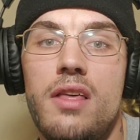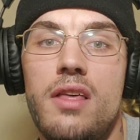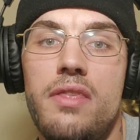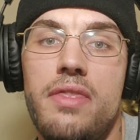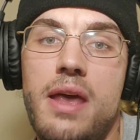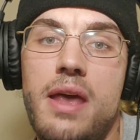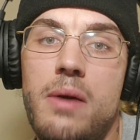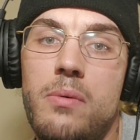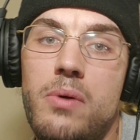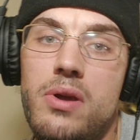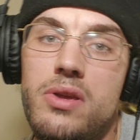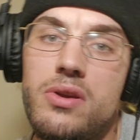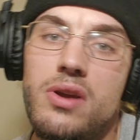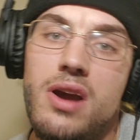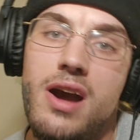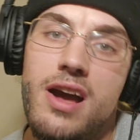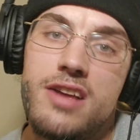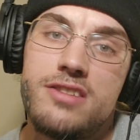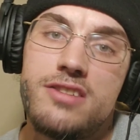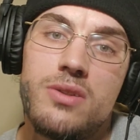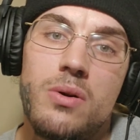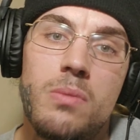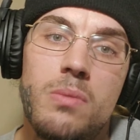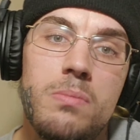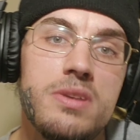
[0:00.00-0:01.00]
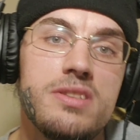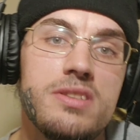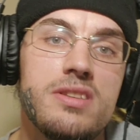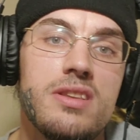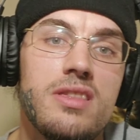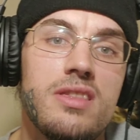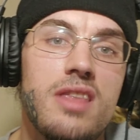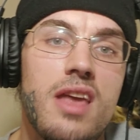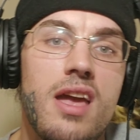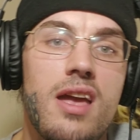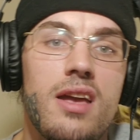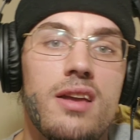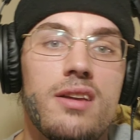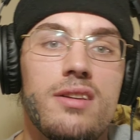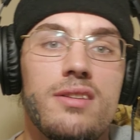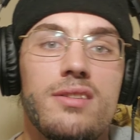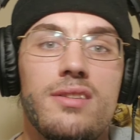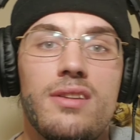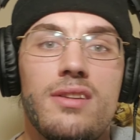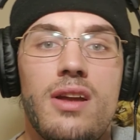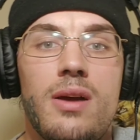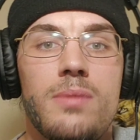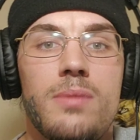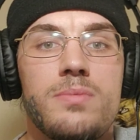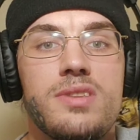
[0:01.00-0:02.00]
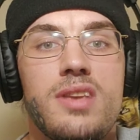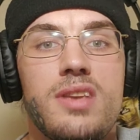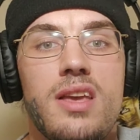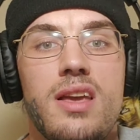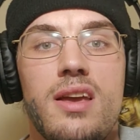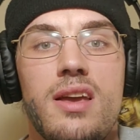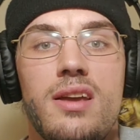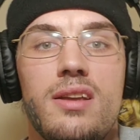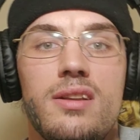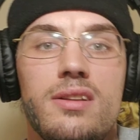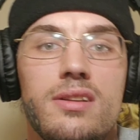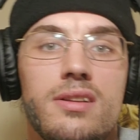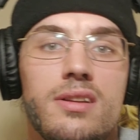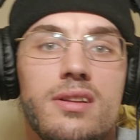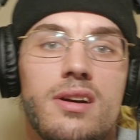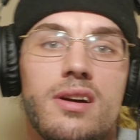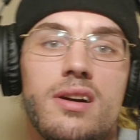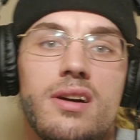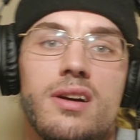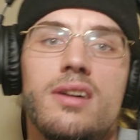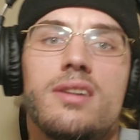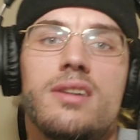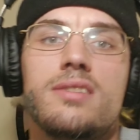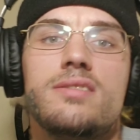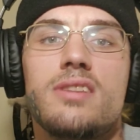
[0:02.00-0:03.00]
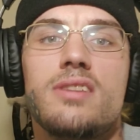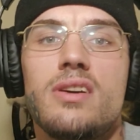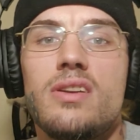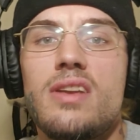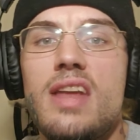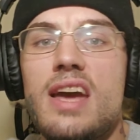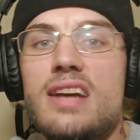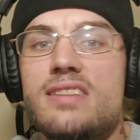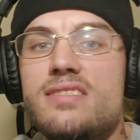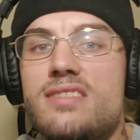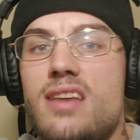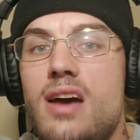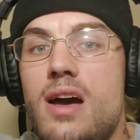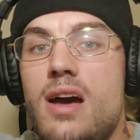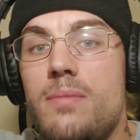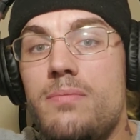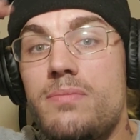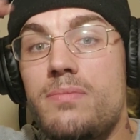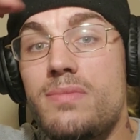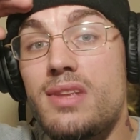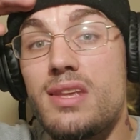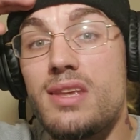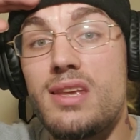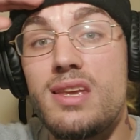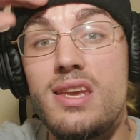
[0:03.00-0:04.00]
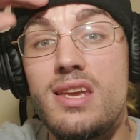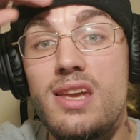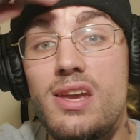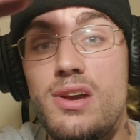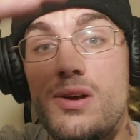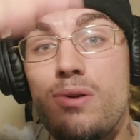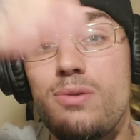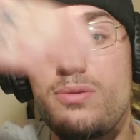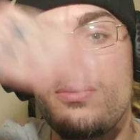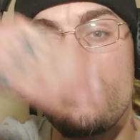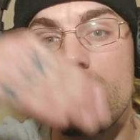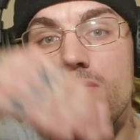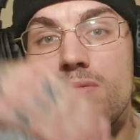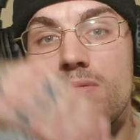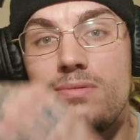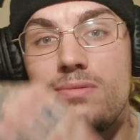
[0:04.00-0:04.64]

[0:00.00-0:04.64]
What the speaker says: That way you guys don't miss a thing. You know what I'm saying? Till next time. You.